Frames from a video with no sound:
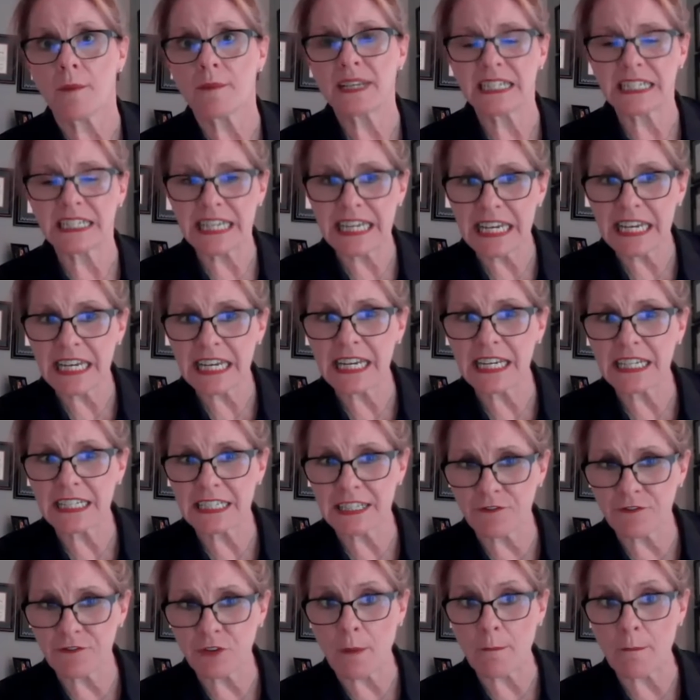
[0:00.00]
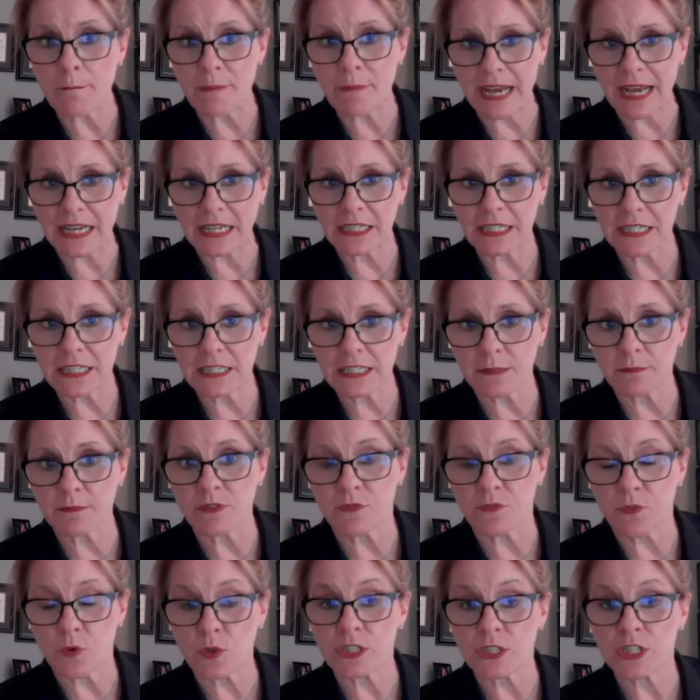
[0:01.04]
needing different mechanisms
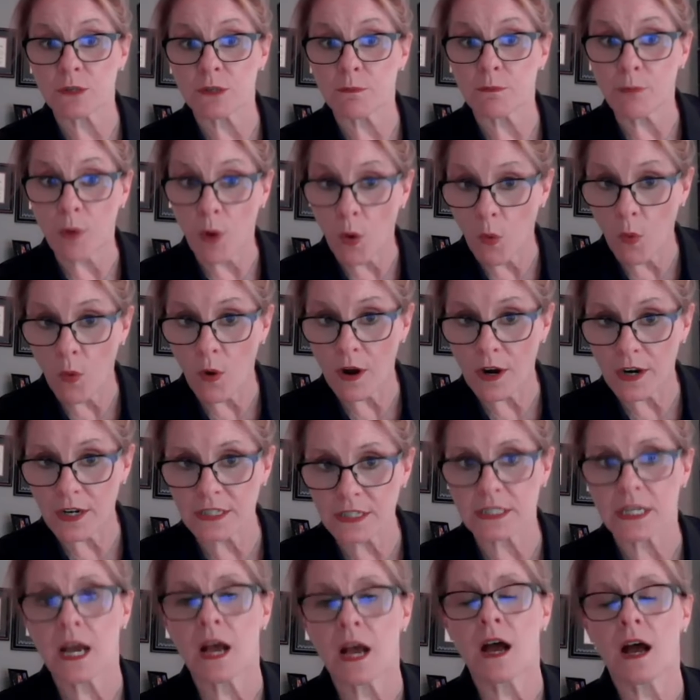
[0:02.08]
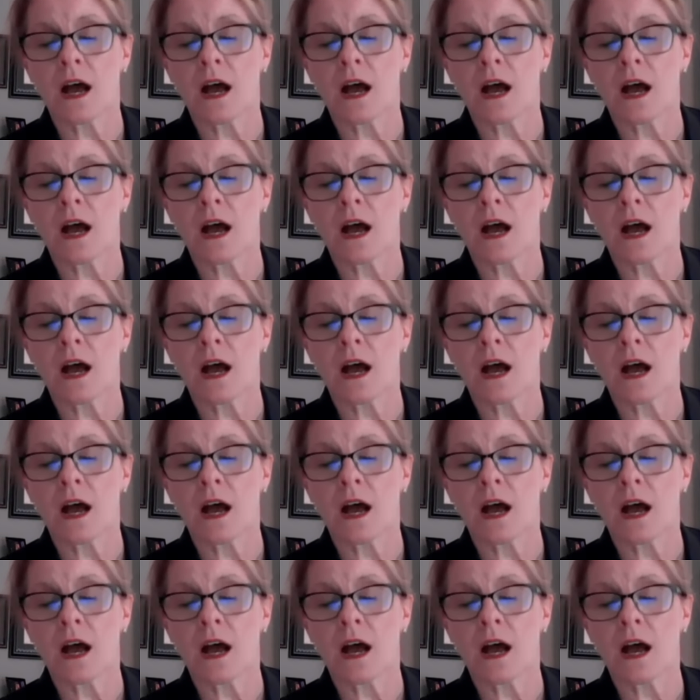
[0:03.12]
for support